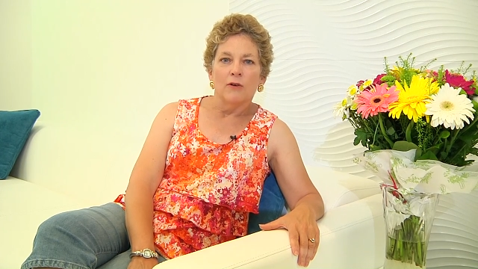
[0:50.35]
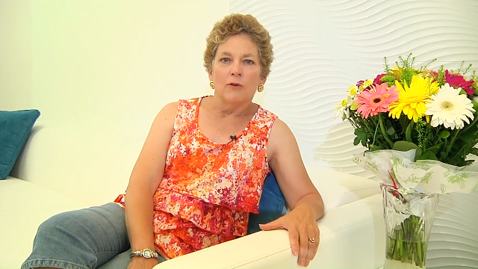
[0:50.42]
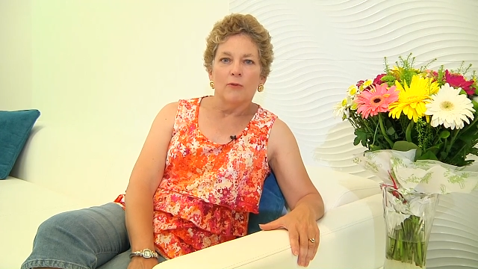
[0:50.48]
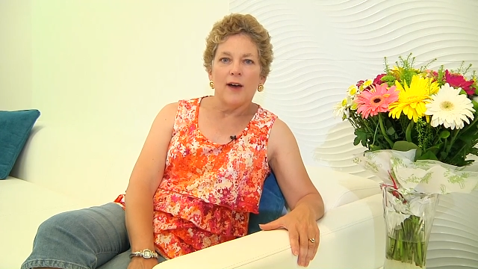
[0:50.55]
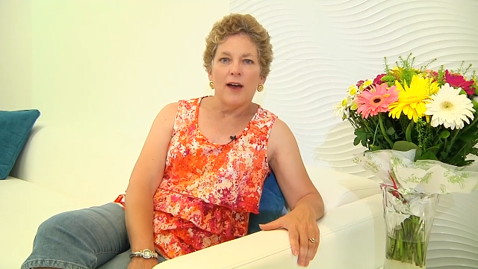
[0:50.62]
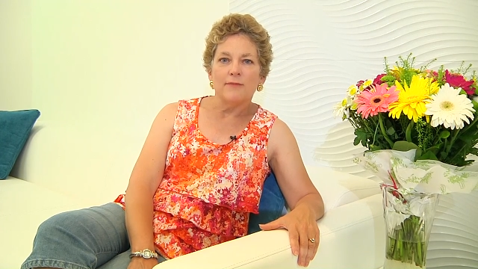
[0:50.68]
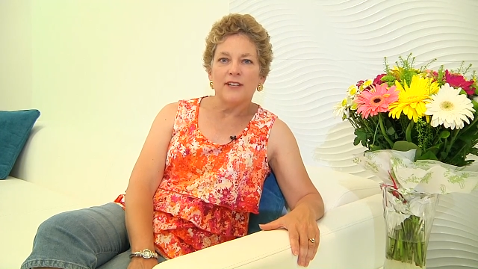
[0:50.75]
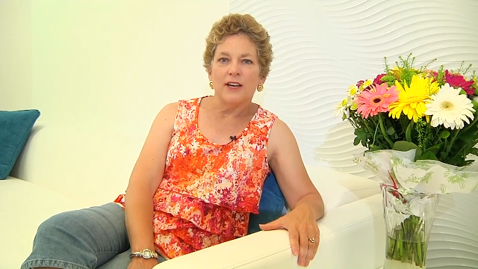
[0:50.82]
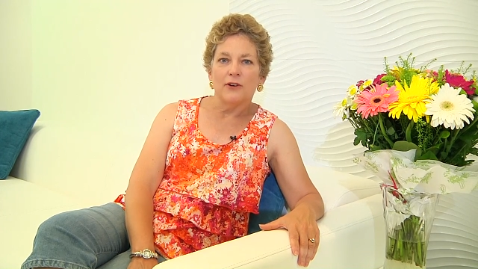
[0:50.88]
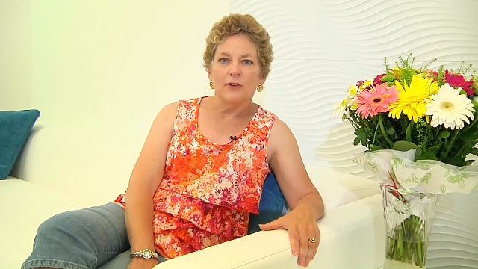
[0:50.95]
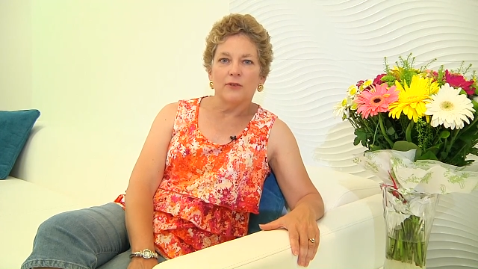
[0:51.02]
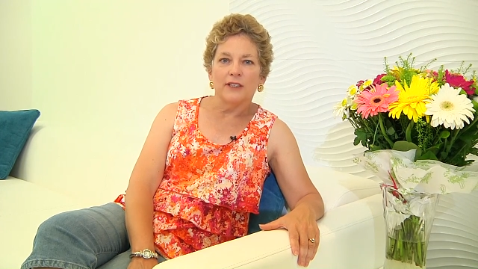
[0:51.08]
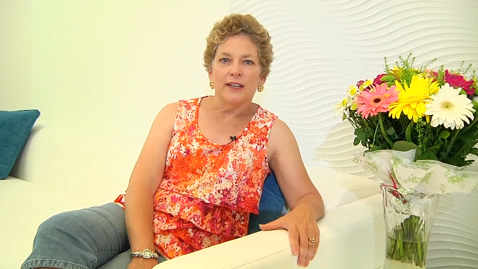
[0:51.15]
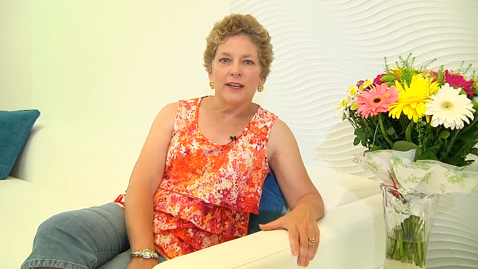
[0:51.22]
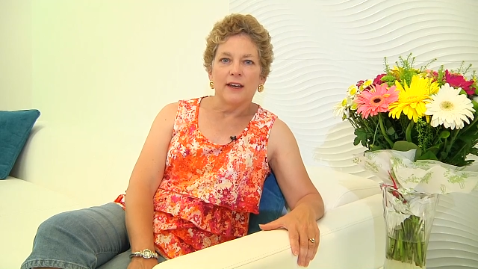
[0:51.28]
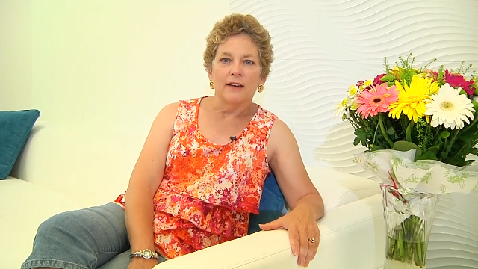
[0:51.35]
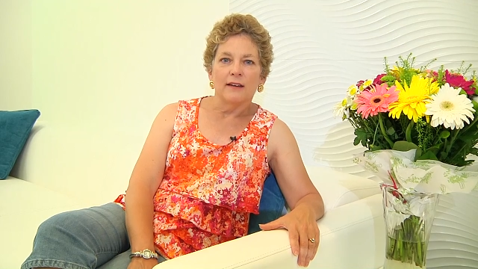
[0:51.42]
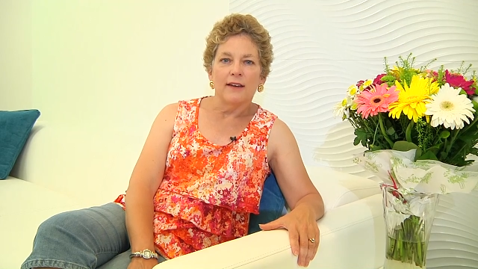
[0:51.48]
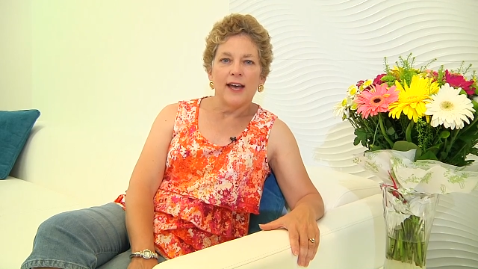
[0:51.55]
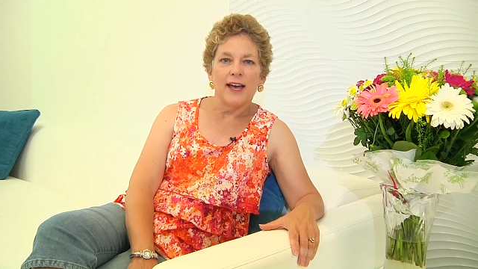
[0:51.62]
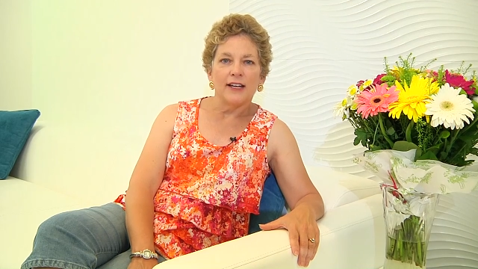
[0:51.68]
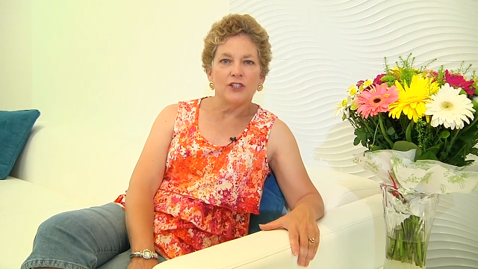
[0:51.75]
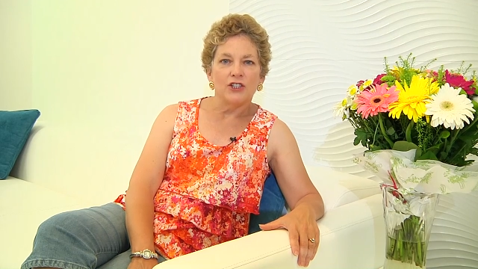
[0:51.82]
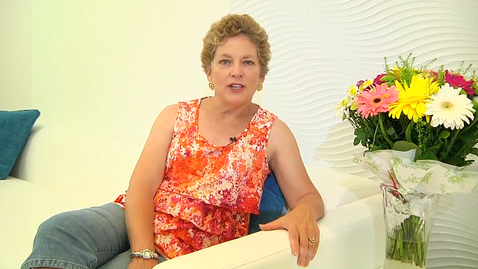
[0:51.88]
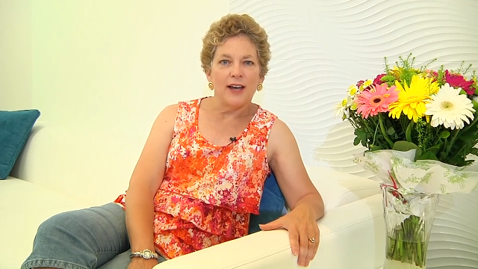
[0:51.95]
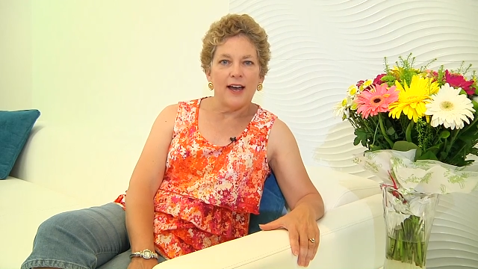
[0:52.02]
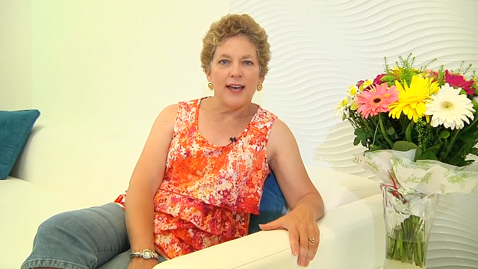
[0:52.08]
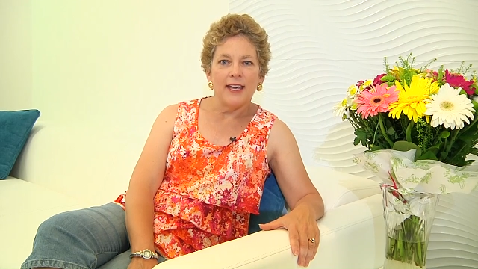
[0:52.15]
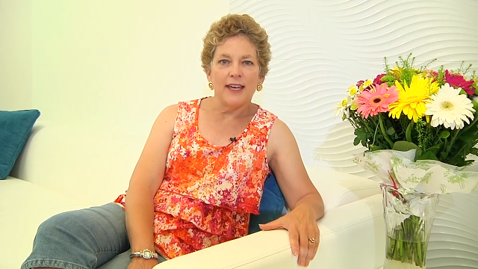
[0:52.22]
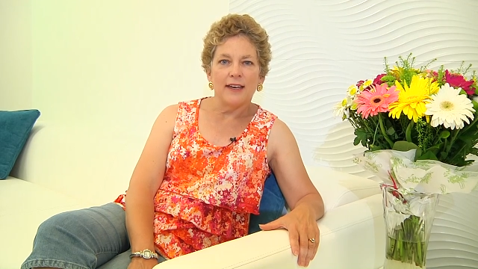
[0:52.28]
Rob not only had
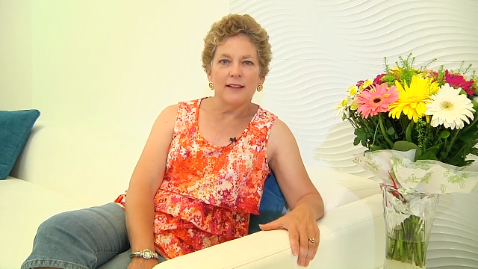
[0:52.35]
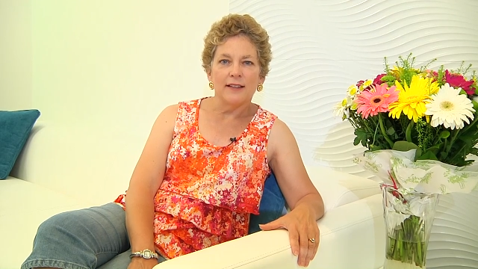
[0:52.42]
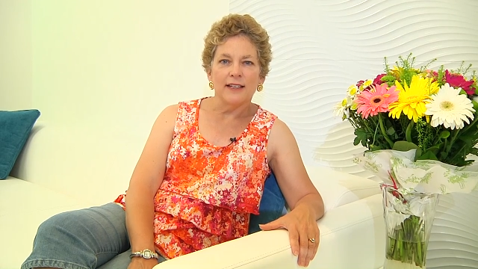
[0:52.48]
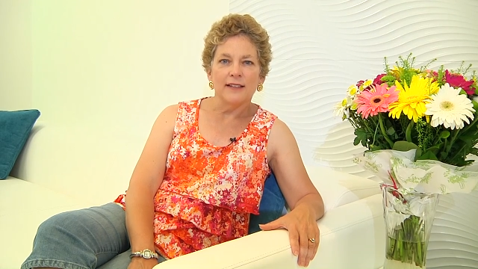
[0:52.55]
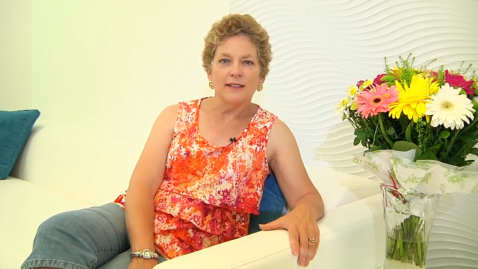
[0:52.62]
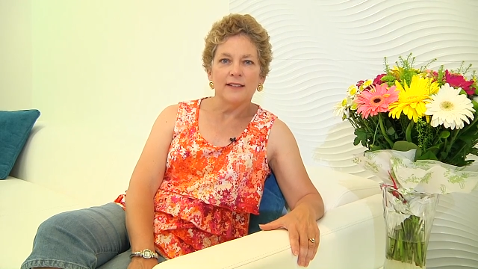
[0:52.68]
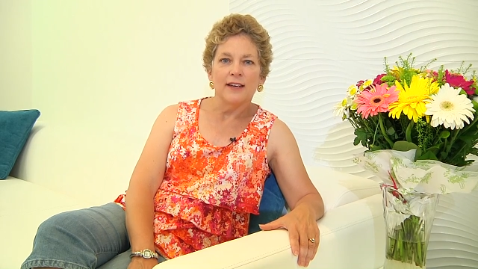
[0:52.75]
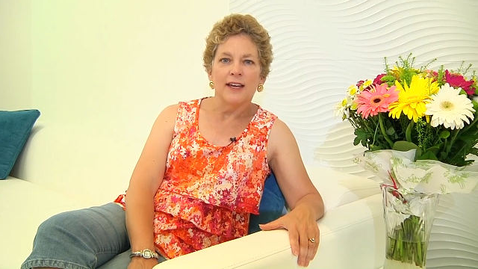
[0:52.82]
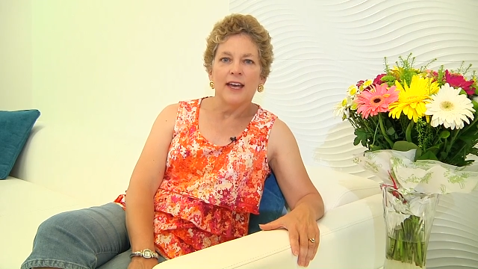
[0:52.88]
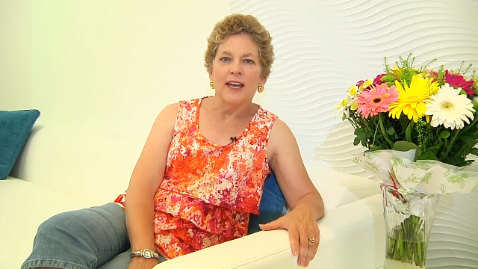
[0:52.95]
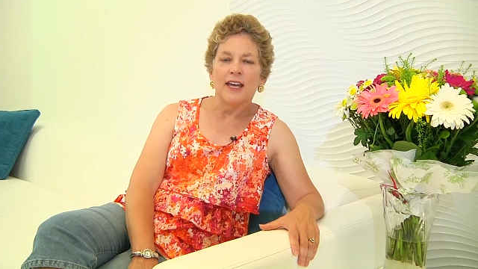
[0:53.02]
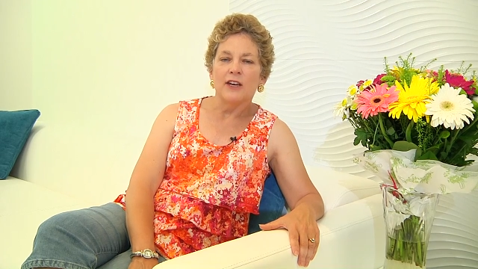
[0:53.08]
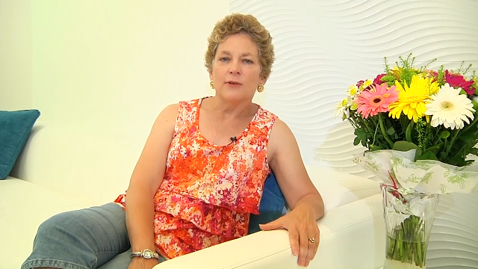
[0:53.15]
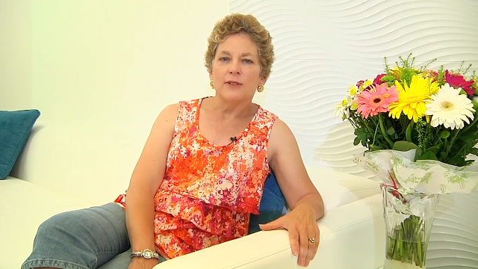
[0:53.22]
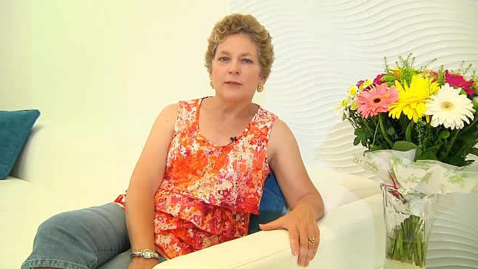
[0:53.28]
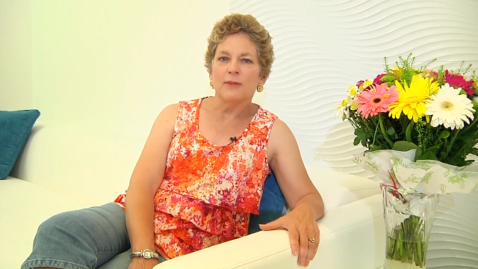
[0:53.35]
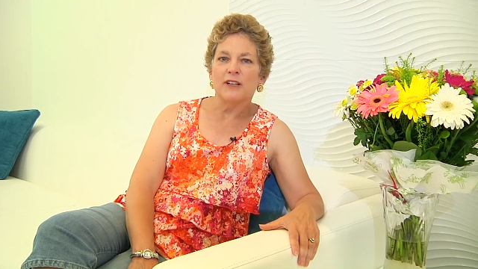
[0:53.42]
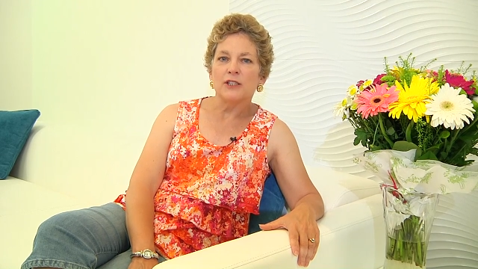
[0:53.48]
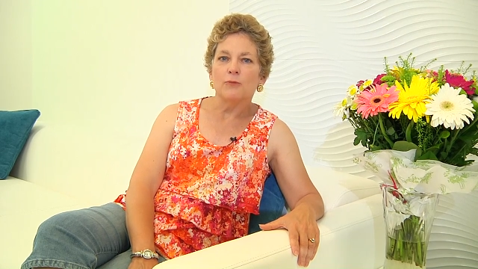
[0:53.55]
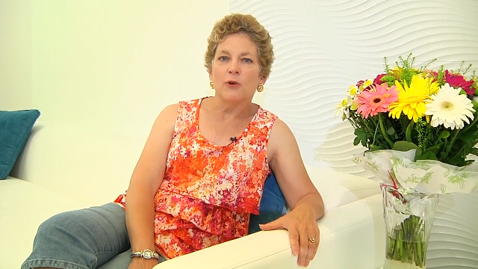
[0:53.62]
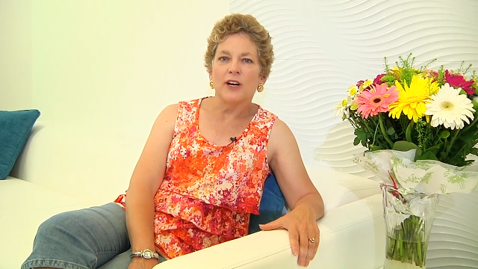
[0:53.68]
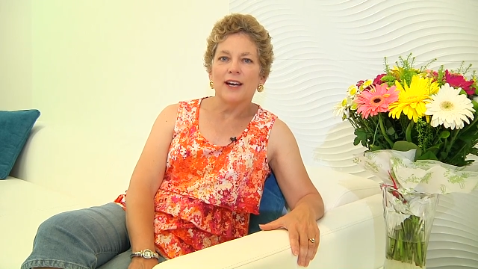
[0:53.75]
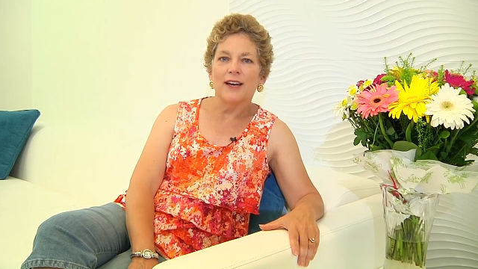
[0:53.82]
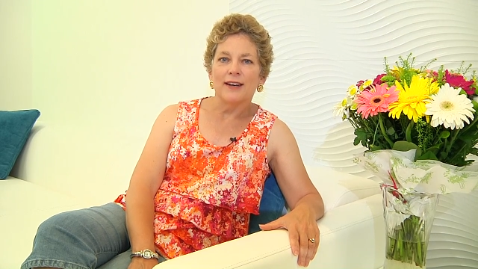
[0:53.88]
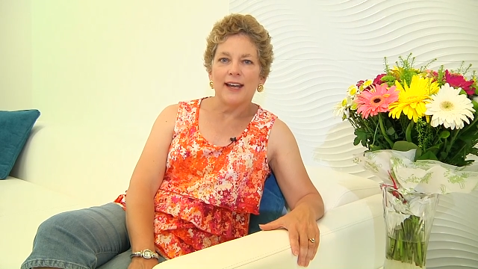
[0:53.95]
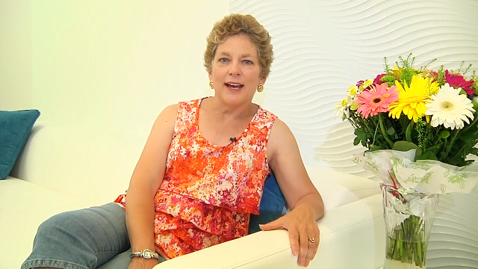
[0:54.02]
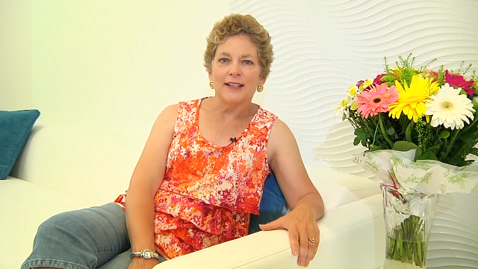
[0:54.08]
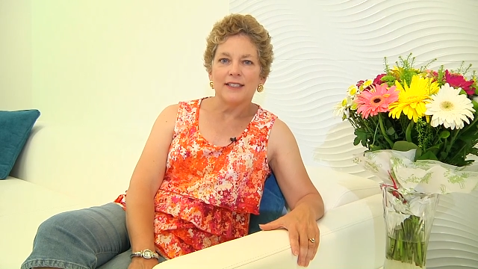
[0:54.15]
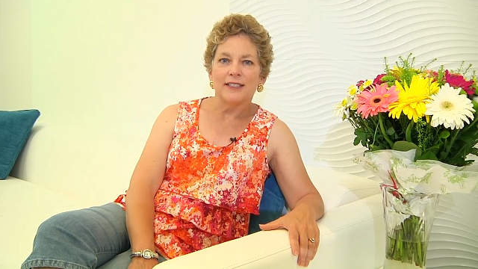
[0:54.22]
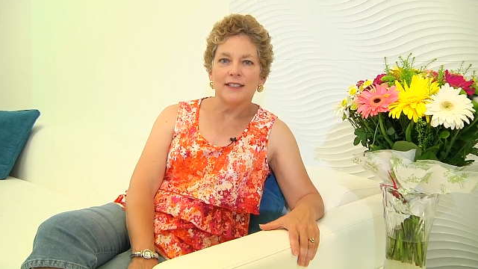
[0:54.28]
GI healing, he was much more
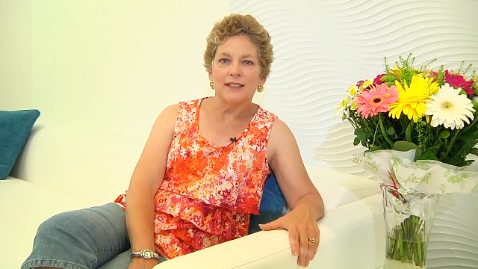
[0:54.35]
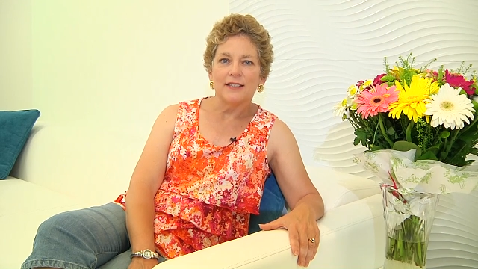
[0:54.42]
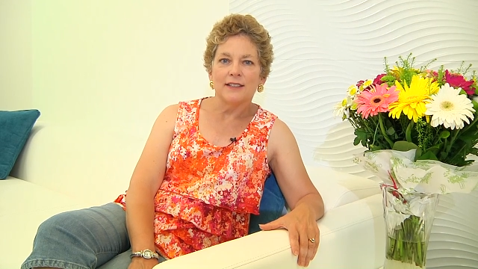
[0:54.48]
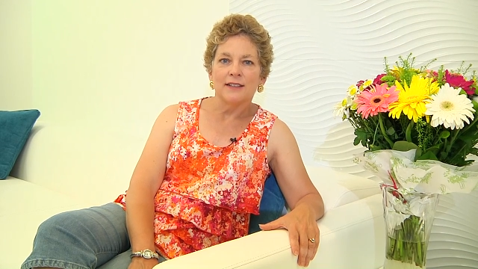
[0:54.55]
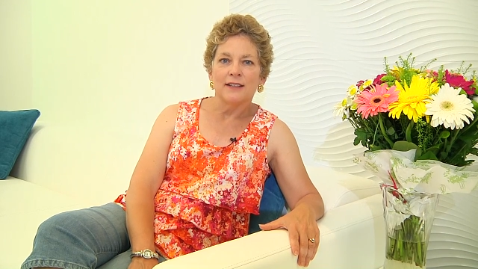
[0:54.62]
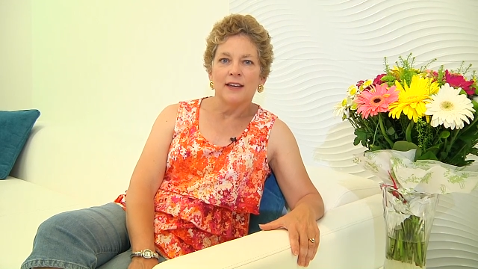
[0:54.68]
connected